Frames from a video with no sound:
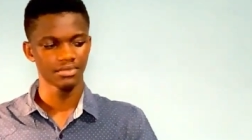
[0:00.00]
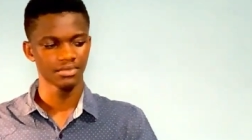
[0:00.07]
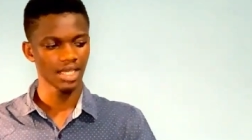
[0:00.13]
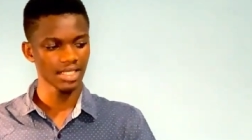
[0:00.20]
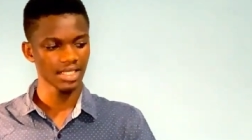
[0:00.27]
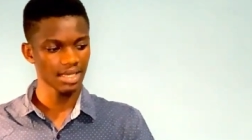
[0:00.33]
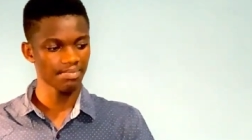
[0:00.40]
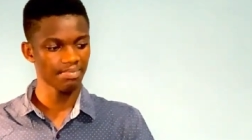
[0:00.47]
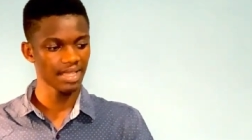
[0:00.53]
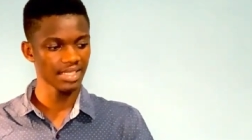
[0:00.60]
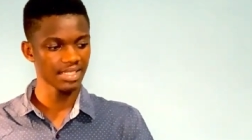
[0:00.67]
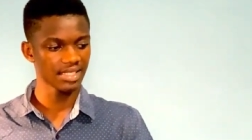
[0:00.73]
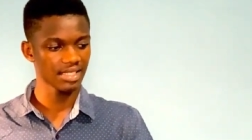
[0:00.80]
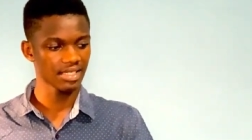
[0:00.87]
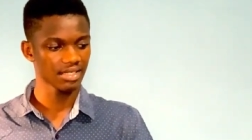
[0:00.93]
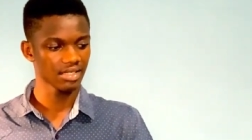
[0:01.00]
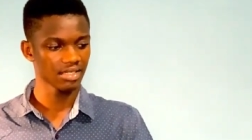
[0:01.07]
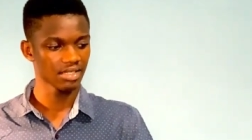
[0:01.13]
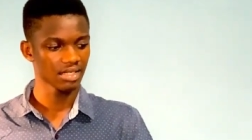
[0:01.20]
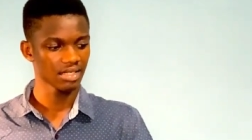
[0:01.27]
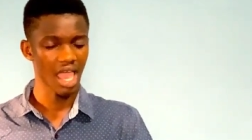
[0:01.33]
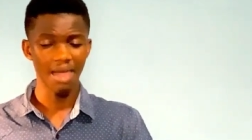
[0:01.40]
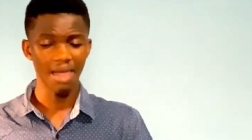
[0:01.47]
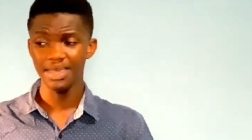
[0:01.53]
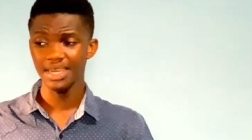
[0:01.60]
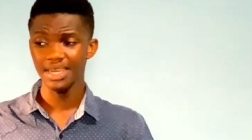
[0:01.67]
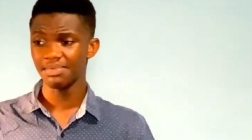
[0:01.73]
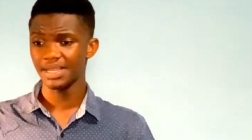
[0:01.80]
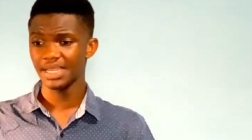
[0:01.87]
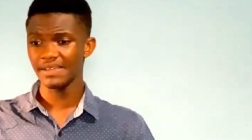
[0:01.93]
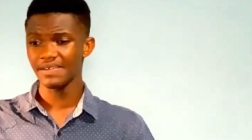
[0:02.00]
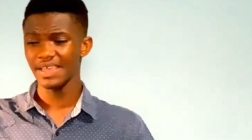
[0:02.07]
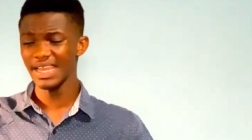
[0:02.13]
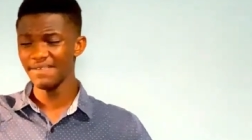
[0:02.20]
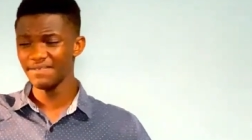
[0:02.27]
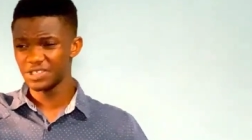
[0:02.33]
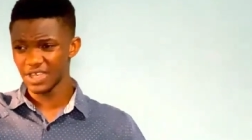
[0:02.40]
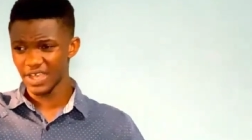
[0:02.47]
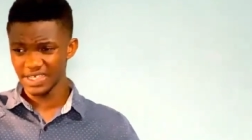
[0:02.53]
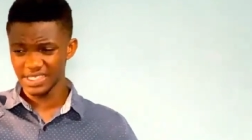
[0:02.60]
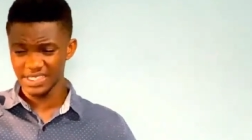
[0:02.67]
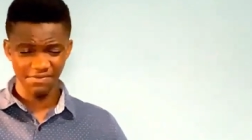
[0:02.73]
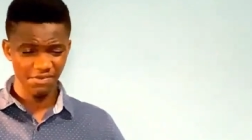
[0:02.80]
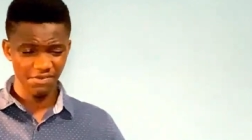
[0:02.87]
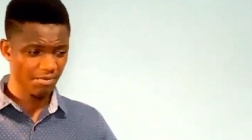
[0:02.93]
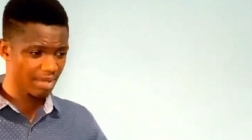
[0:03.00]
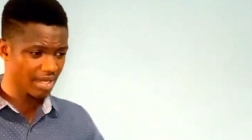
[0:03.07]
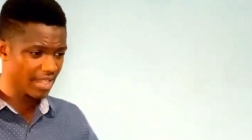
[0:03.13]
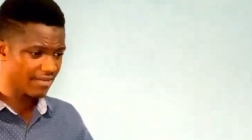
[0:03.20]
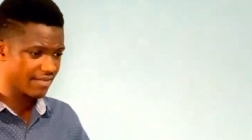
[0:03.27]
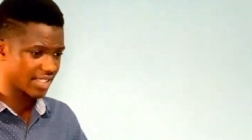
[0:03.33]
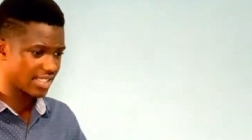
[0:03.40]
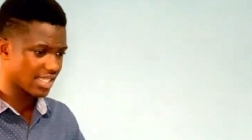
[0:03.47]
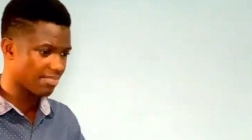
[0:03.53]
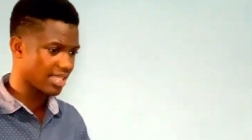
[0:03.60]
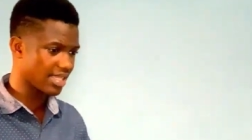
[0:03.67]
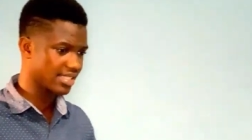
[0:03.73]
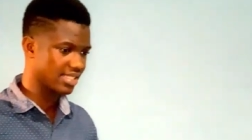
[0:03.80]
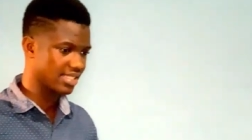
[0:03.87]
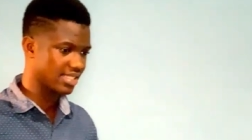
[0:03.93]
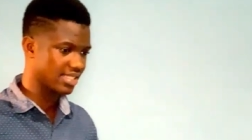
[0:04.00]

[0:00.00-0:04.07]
It's a blessing. How many believe? It left to us if you believe it's a blessing.